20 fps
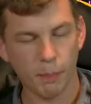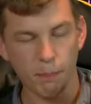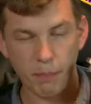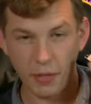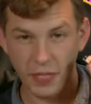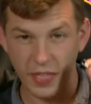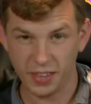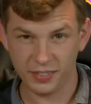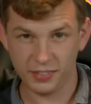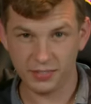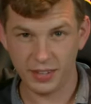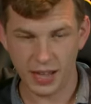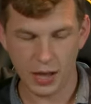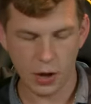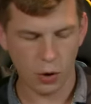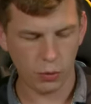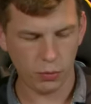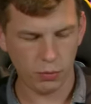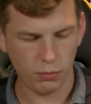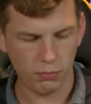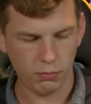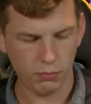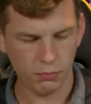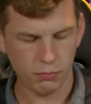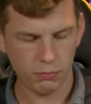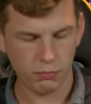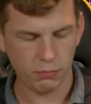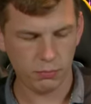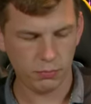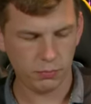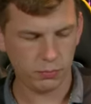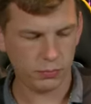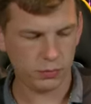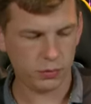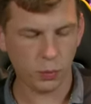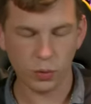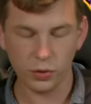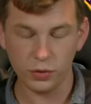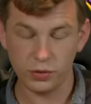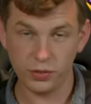But they're stick-on.
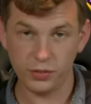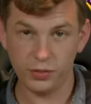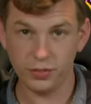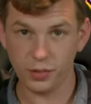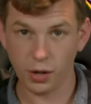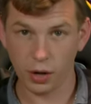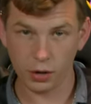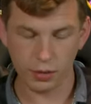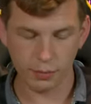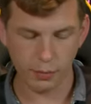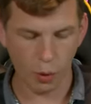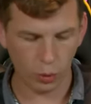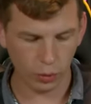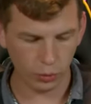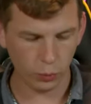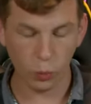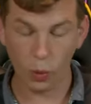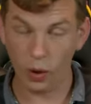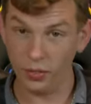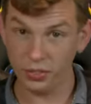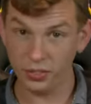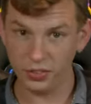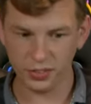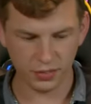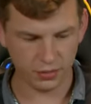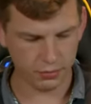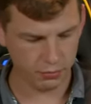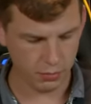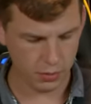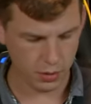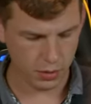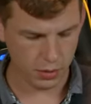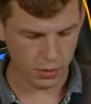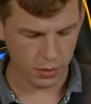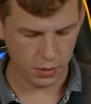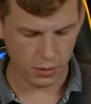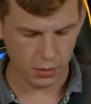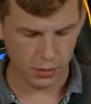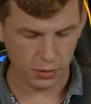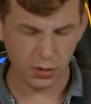So once you've stuck them on once,
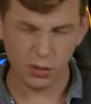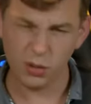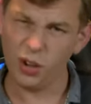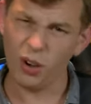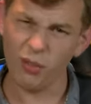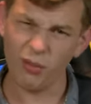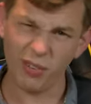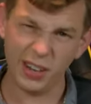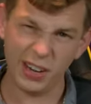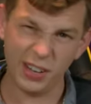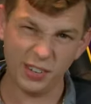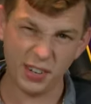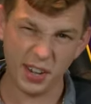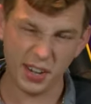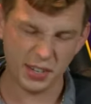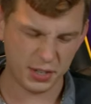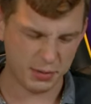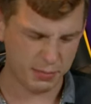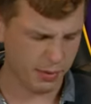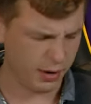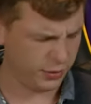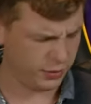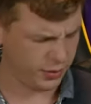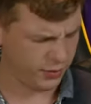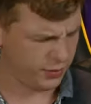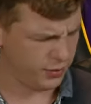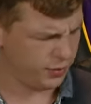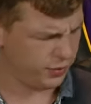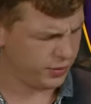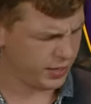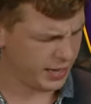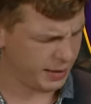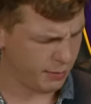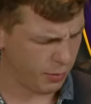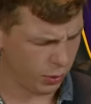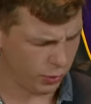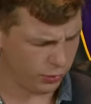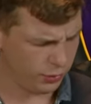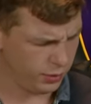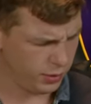you can't really change your mind. So if you stick
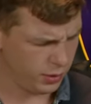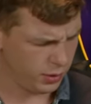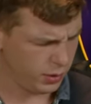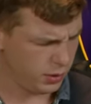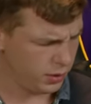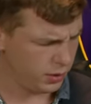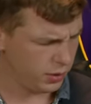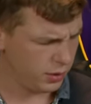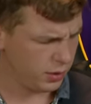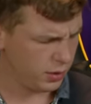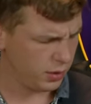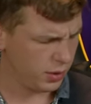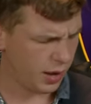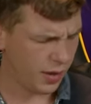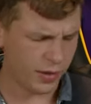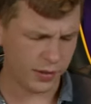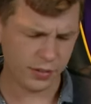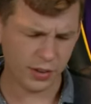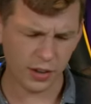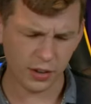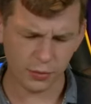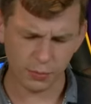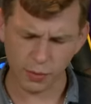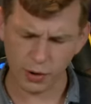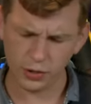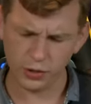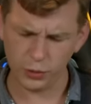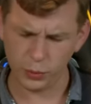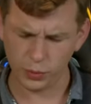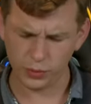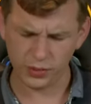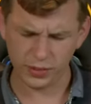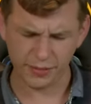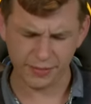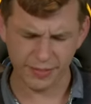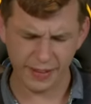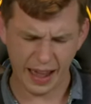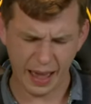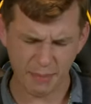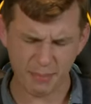them on and then change your mind, you want
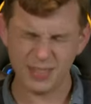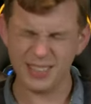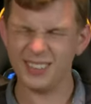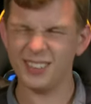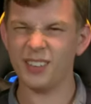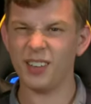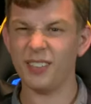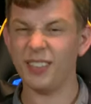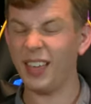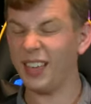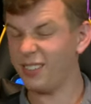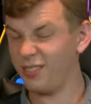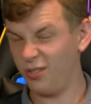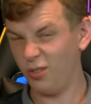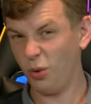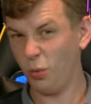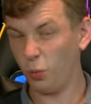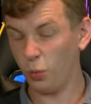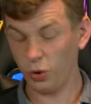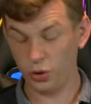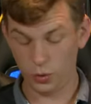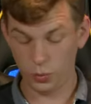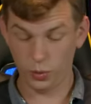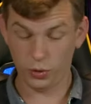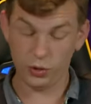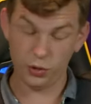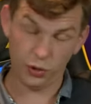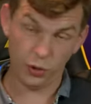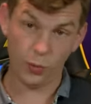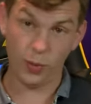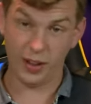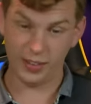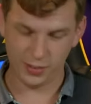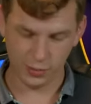it flat, but inside that's not what you want. You do